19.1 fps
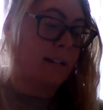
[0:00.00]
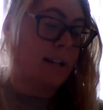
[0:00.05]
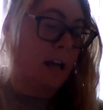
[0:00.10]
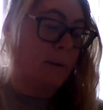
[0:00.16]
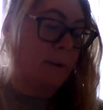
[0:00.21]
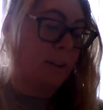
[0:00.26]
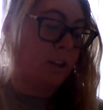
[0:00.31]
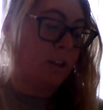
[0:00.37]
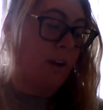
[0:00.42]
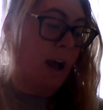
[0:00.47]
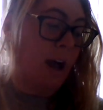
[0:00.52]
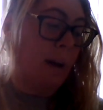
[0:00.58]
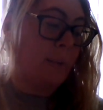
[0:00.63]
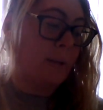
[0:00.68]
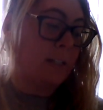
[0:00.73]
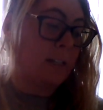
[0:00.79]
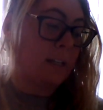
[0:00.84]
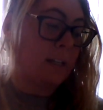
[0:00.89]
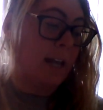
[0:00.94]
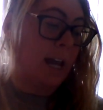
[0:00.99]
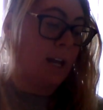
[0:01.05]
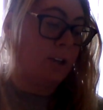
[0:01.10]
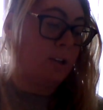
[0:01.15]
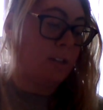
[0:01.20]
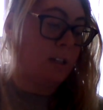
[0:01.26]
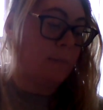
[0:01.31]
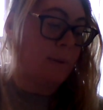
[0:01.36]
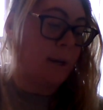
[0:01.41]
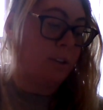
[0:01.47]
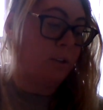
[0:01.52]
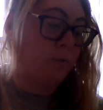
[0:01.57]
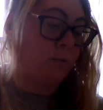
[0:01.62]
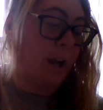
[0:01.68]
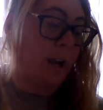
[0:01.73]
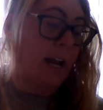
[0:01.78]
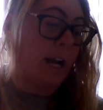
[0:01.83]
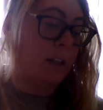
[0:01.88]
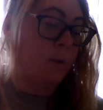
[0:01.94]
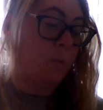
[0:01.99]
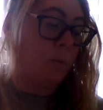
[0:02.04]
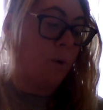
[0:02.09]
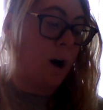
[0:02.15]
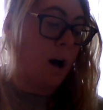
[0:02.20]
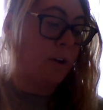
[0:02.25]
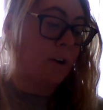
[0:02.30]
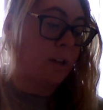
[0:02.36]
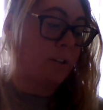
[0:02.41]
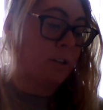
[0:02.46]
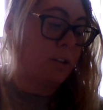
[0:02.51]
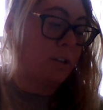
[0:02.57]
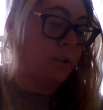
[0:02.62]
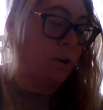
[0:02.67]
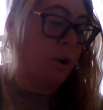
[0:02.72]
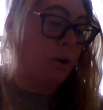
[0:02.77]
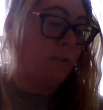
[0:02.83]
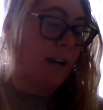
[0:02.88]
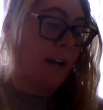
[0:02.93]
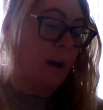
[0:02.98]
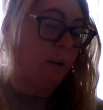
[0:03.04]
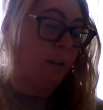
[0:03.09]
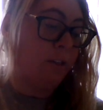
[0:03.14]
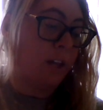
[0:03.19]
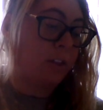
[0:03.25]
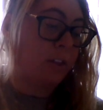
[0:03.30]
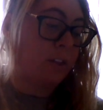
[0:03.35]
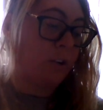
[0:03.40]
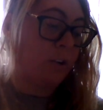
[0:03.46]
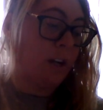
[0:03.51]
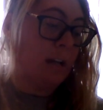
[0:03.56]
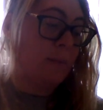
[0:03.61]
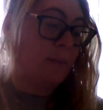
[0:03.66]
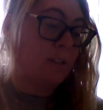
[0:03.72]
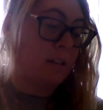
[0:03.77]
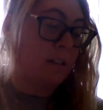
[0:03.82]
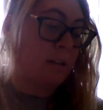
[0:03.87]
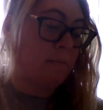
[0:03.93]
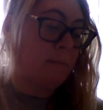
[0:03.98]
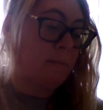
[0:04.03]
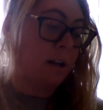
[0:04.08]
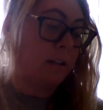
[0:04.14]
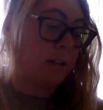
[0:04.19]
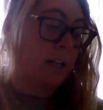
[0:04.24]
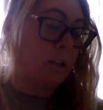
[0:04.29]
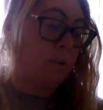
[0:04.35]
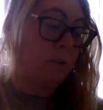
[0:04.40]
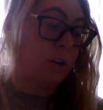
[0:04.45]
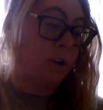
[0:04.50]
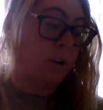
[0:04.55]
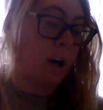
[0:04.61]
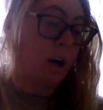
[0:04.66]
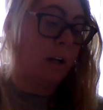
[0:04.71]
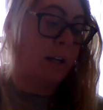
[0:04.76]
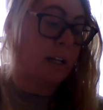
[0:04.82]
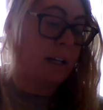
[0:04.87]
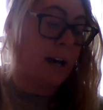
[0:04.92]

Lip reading: and tell about the rabbits and the cages and about the rain and the water and the stove and how thick the cream is on the milk like you can hardly